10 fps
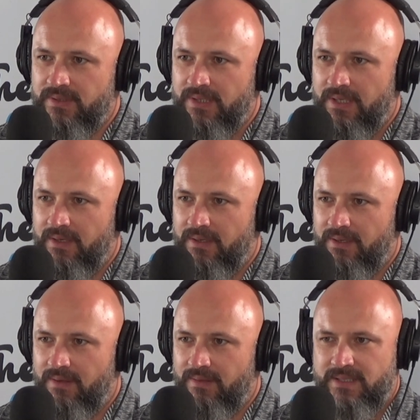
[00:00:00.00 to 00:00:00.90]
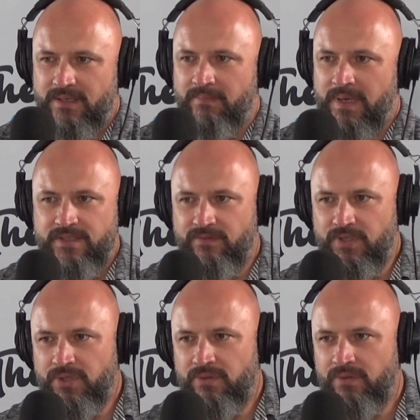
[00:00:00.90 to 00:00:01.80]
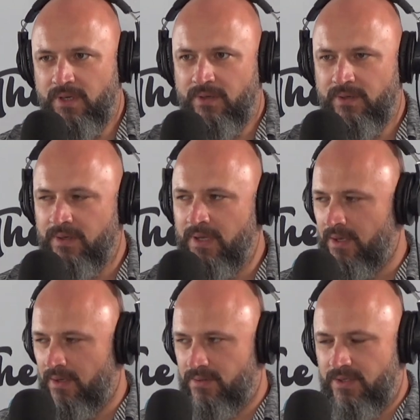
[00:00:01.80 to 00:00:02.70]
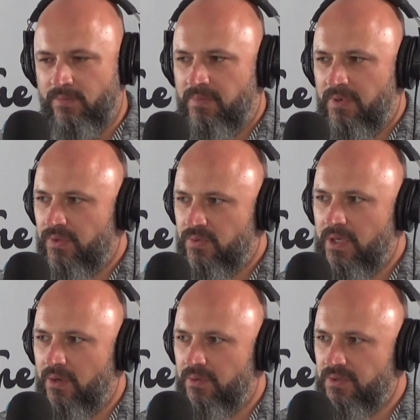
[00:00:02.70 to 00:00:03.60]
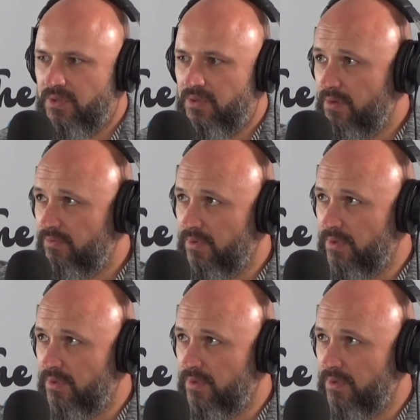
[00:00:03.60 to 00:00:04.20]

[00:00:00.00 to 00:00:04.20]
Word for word: Yep. You know, that's a massive issue. You know, and so many buildings we go into, you've got you,